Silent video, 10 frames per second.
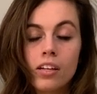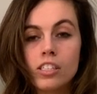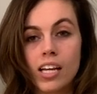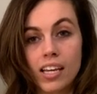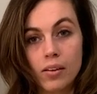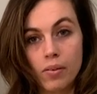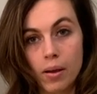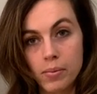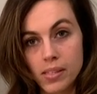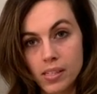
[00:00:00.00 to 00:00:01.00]
Jackie
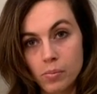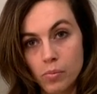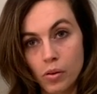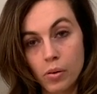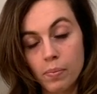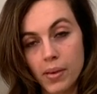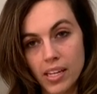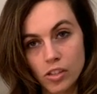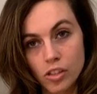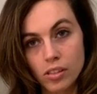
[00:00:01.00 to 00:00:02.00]
Robinson broke
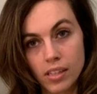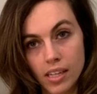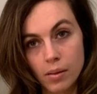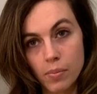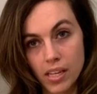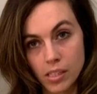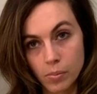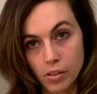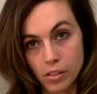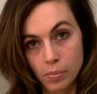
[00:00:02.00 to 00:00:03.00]
Major League
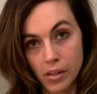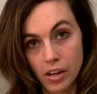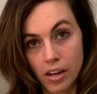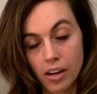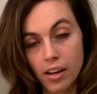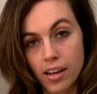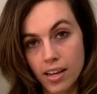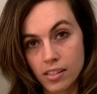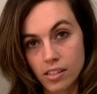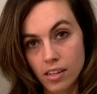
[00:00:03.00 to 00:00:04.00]
Baseball's barrier
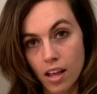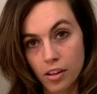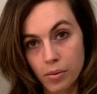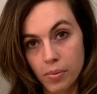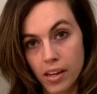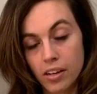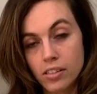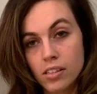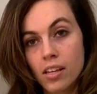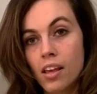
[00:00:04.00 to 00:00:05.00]
against colored
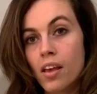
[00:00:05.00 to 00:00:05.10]
players